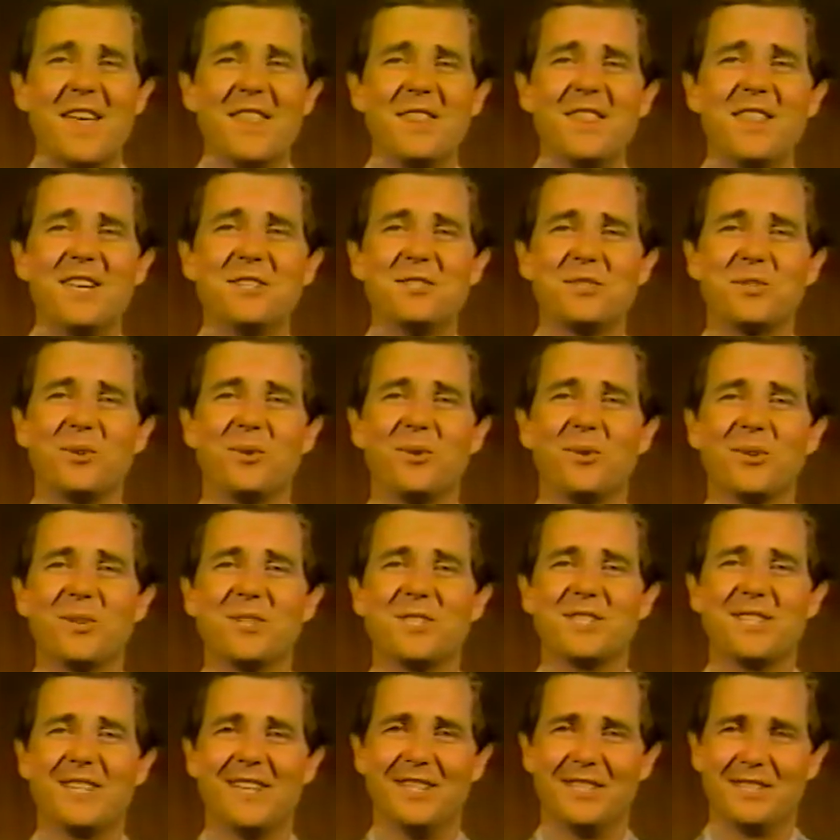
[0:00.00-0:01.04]
This
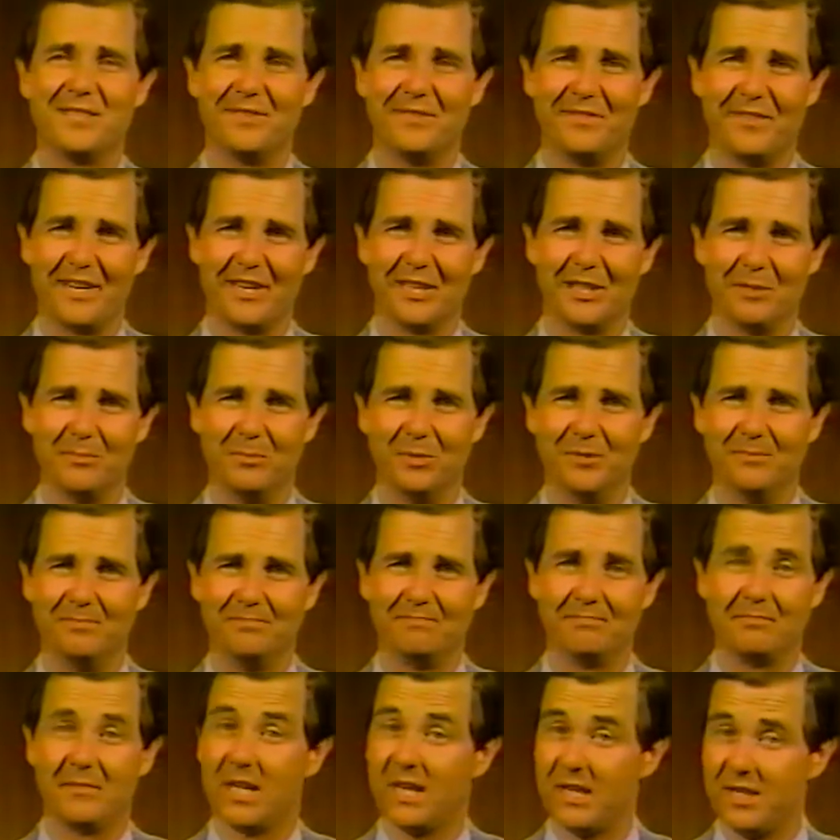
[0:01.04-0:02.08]
course is available,
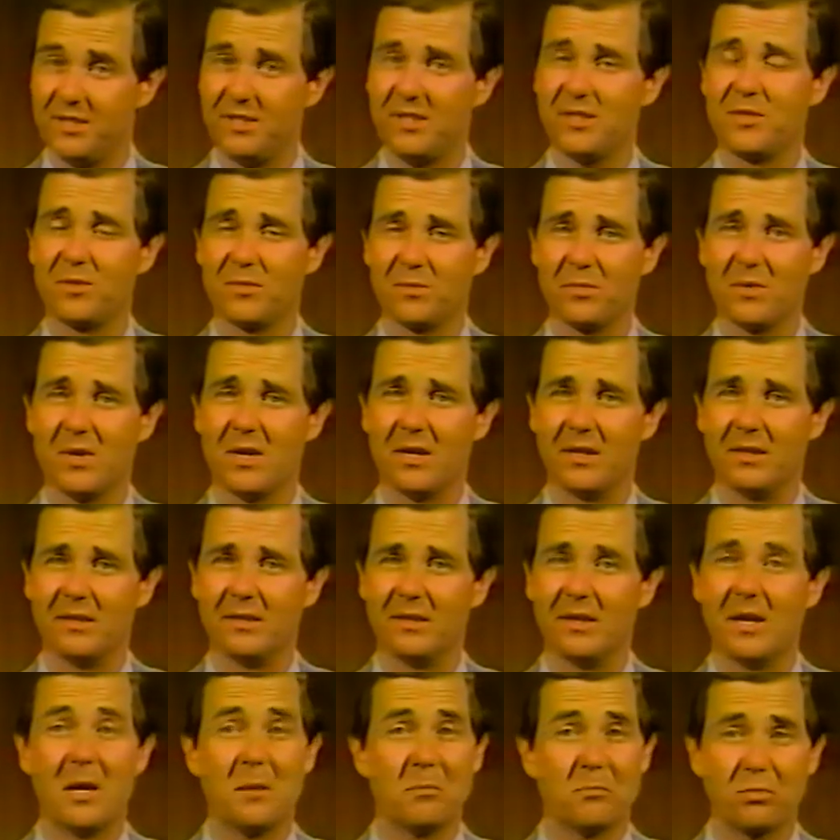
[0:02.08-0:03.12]
easy to run,
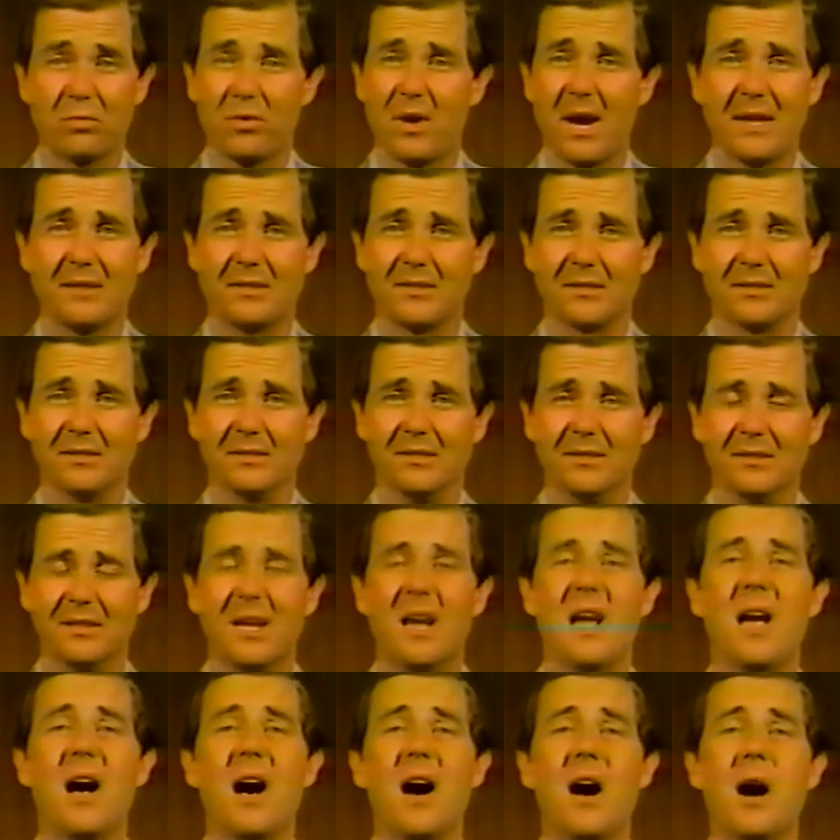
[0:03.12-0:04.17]
practical,
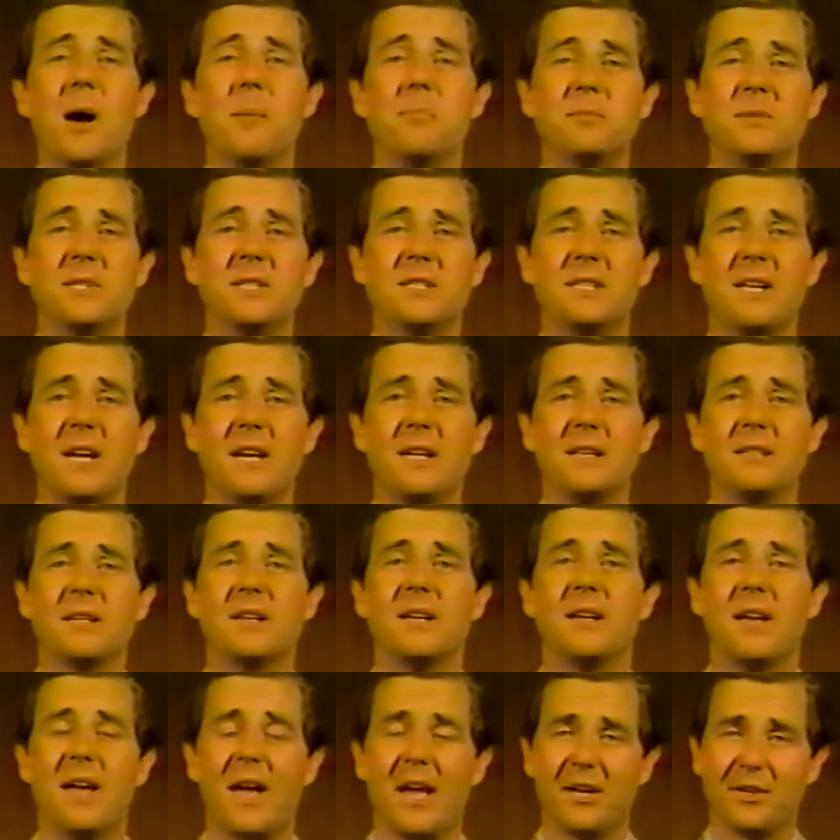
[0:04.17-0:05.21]
up-to-date,
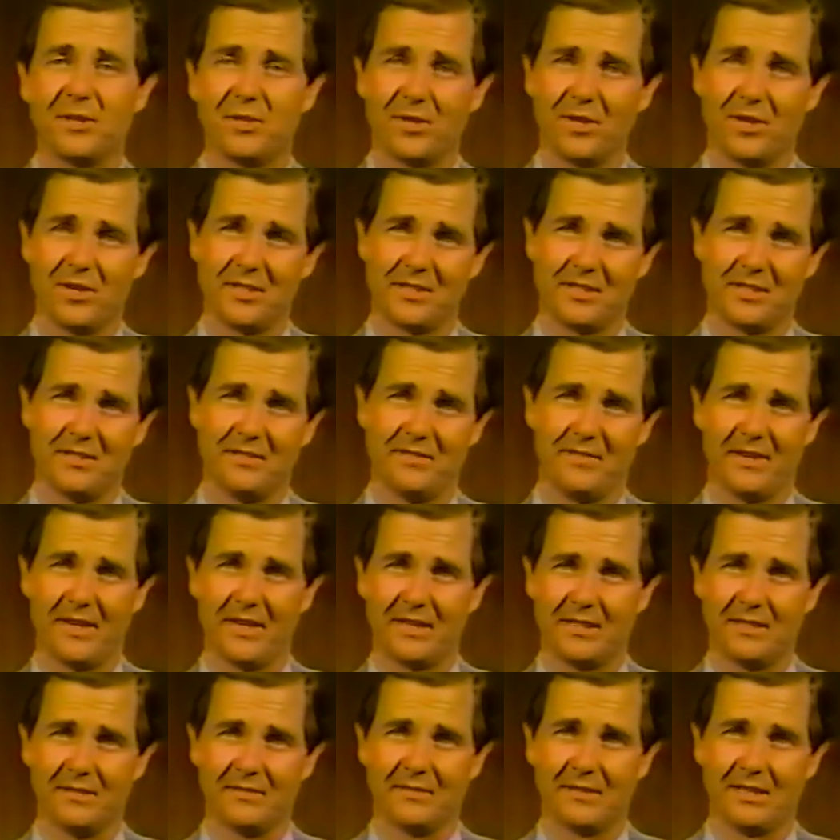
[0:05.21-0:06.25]
and
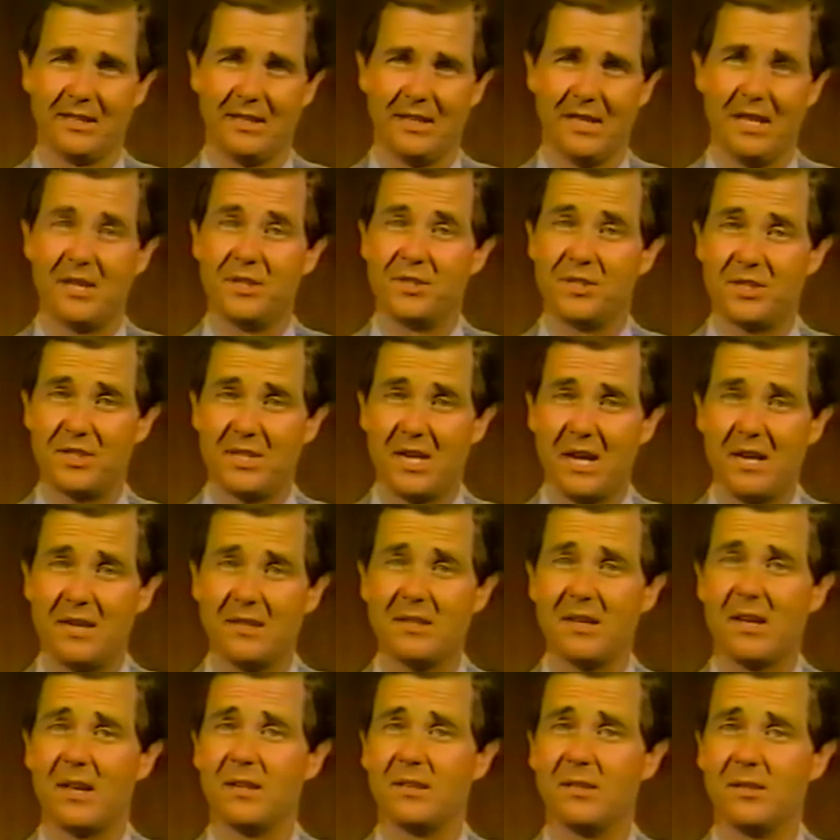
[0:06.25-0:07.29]
cost-effective.
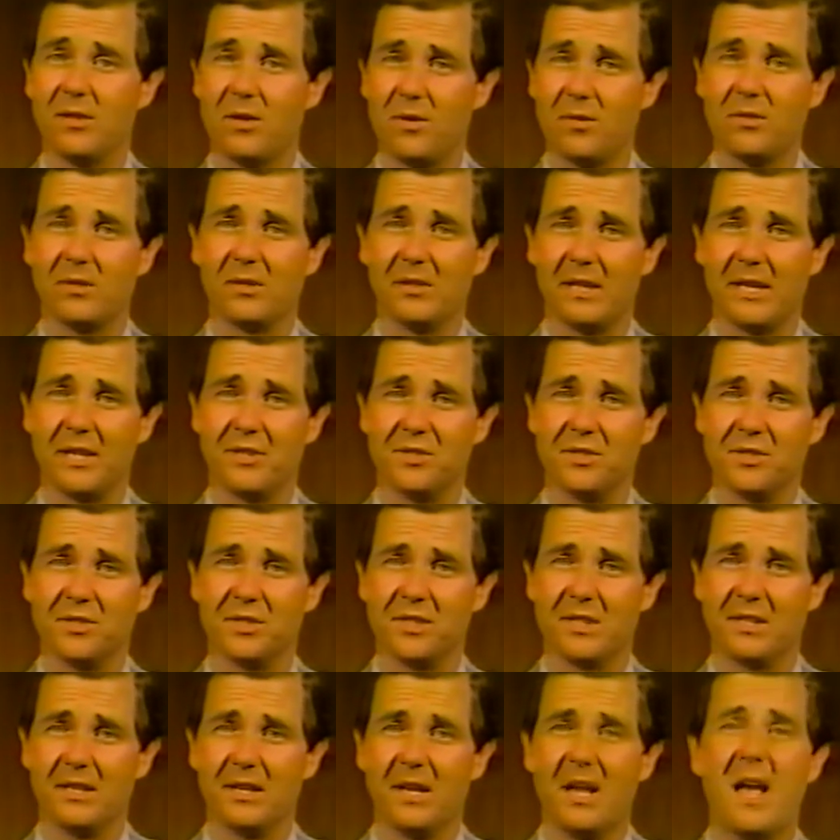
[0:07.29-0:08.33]
State and local
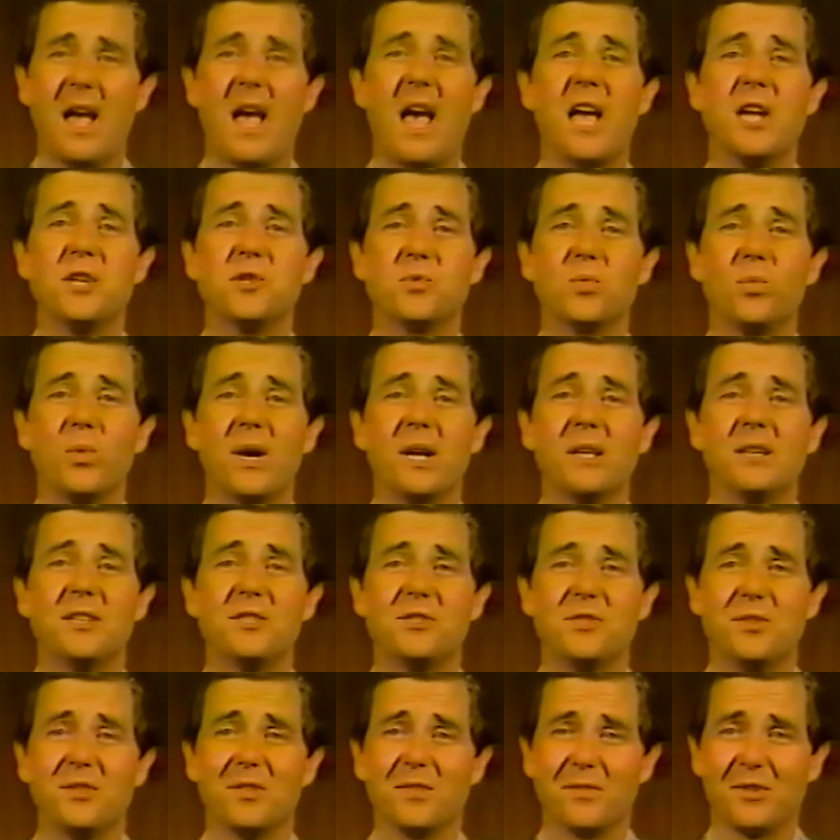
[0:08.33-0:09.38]
agency, as well
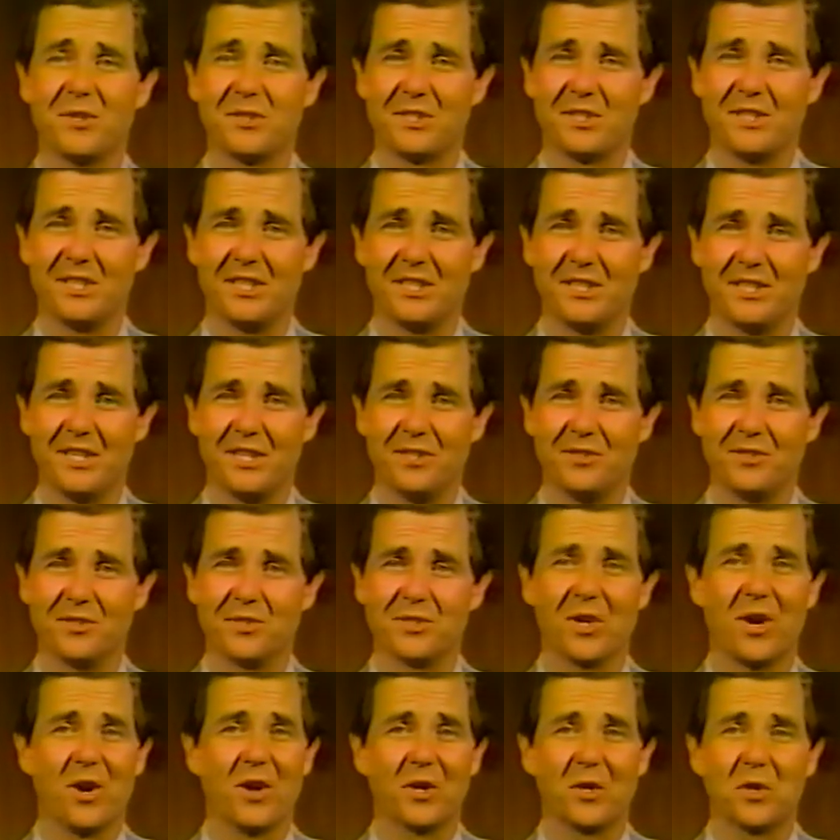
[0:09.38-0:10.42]
as university
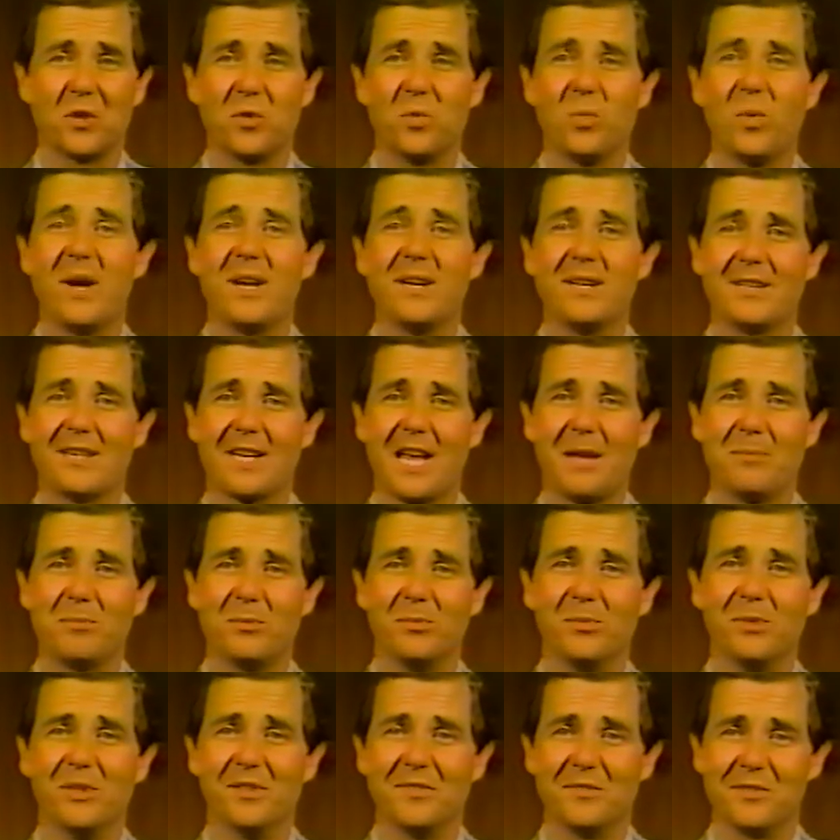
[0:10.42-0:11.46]
teachers, are quite
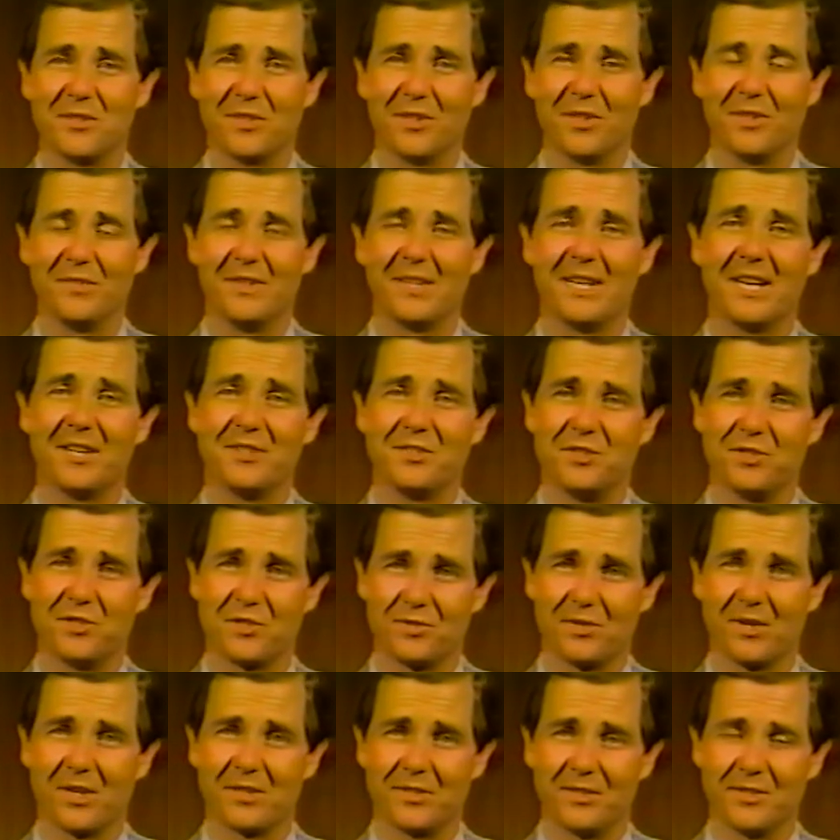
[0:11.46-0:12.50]
capable of serving as
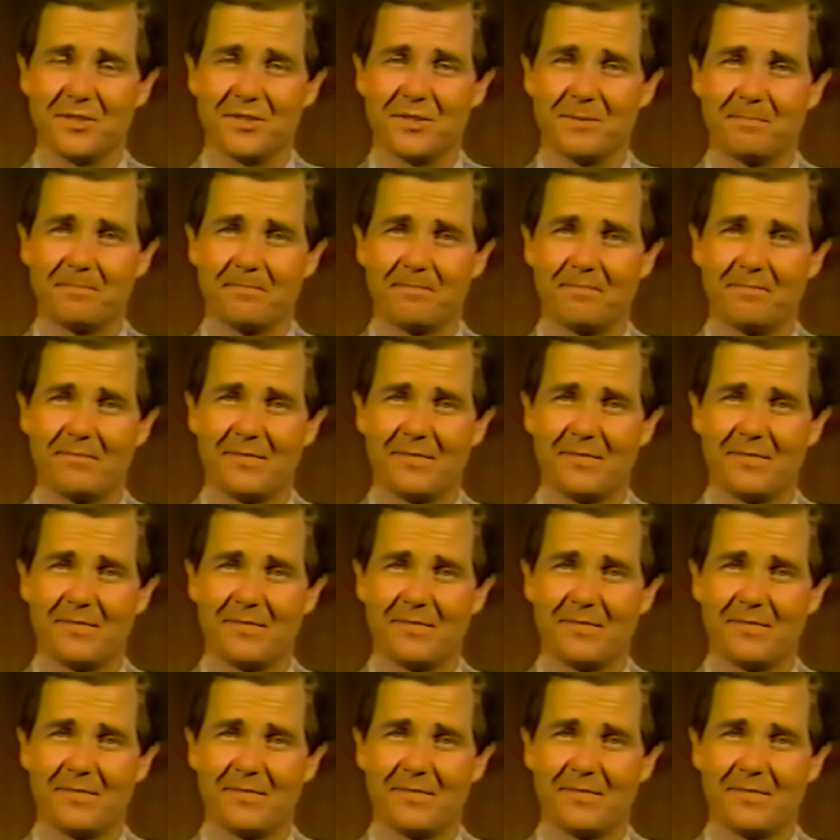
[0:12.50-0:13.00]
instructors.